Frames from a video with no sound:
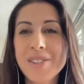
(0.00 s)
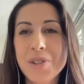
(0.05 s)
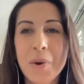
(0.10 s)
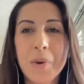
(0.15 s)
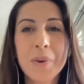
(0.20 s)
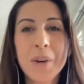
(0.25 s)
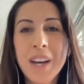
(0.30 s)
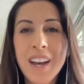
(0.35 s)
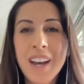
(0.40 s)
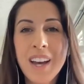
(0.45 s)

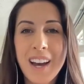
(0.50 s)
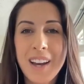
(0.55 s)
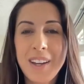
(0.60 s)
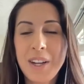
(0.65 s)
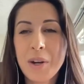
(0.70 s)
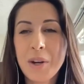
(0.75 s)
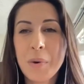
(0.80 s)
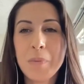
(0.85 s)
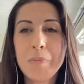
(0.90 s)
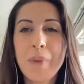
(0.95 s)
So,
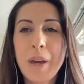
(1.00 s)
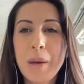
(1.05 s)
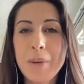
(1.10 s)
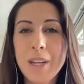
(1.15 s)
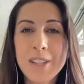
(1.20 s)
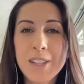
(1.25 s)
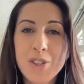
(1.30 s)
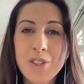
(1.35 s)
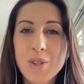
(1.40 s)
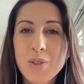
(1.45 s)
you know,
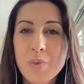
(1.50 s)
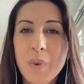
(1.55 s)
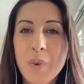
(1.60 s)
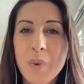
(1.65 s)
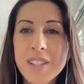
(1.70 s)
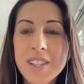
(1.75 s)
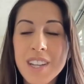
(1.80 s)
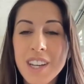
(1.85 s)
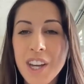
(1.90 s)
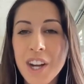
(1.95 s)
maybe it's just
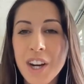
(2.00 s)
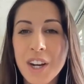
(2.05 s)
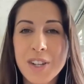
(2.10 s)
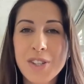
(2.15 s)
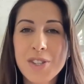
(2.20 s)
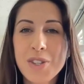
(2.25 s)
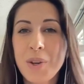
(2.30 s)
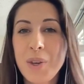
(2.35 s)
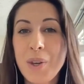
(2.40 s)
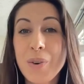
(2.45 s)
once a year.
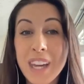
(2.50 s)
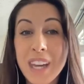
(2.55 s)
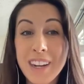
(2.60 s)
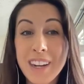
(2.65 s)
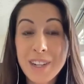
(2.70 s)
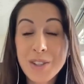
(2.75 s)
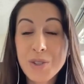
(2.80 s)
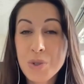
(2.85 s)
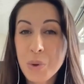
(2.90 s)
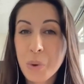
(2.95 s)
So you
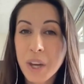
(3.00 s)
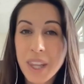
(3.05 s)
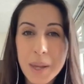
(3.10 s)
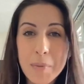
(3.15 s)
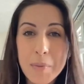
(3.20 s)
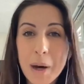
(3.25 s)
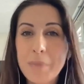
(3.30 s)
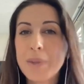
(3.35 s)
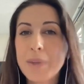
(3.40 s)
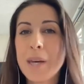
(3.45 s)
can enjoy
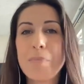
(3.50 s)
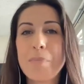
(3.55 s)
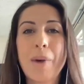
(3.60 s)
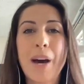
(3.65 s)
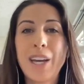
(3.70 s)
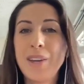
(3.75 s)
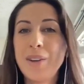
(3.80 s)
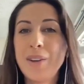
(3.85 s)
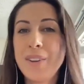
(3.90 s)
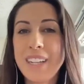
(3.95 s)
the pumpkin
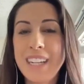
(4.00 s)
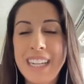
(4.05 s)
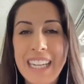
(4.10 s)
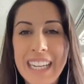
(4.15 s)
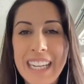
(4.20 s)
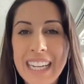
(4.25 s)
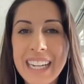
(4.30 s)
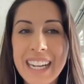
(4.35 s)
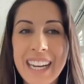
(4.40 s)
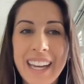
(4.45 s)
pie, you can
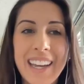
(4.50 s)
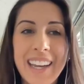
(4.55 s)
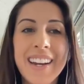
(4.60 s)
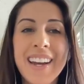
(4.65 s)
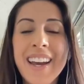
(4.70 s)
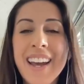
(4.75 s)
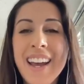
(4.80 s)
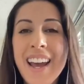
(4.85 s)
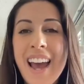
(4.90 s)
eat it.